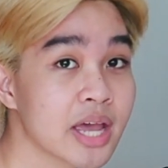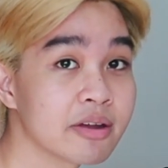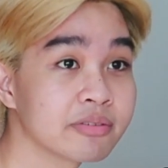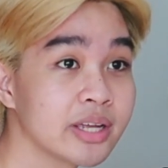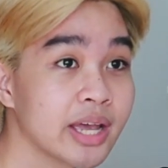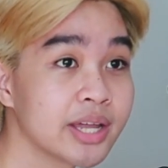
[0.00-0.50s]

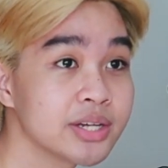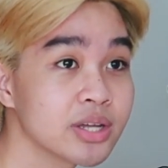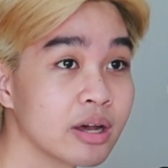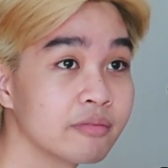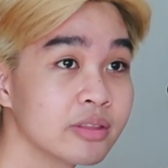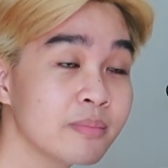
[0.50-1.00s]
every end
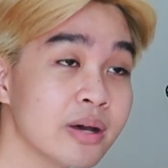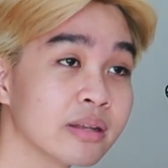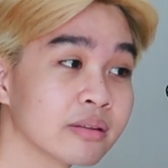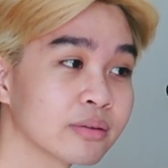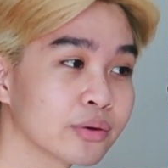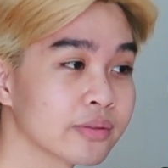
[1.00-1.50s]
of the
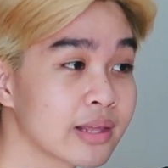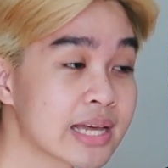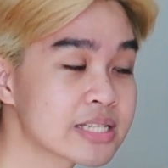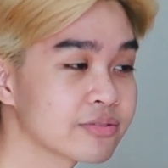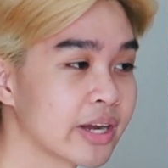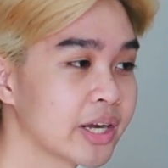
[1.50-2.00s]
month or the
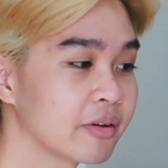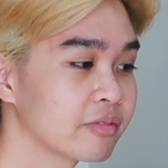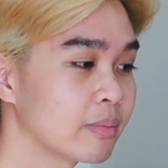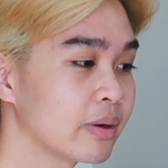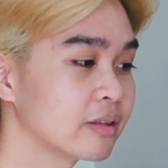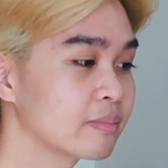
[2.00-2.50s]
last Friday of the
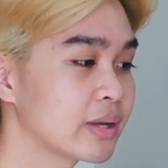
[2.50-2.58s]
month,